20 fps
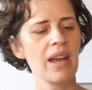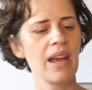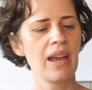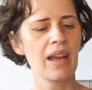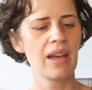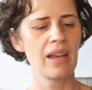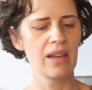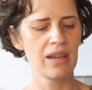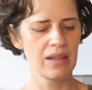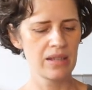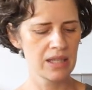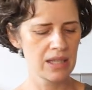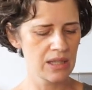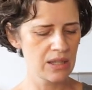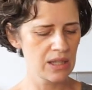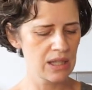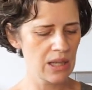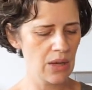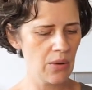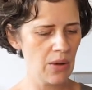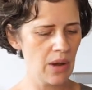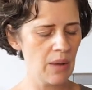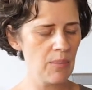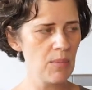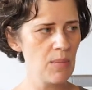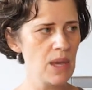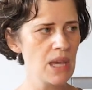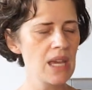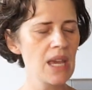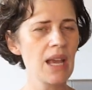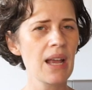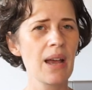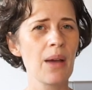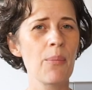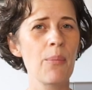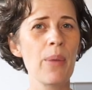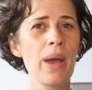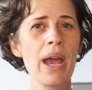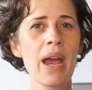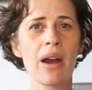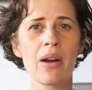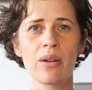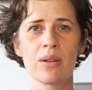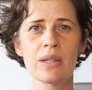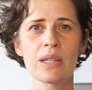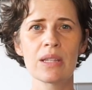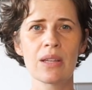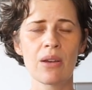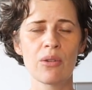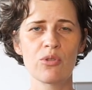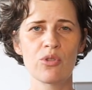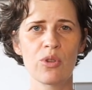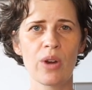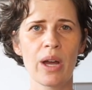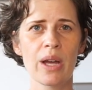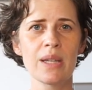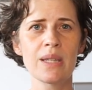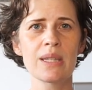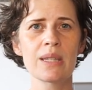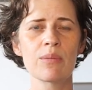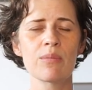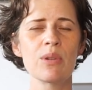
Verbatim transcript: And so I'm making a parasol dress,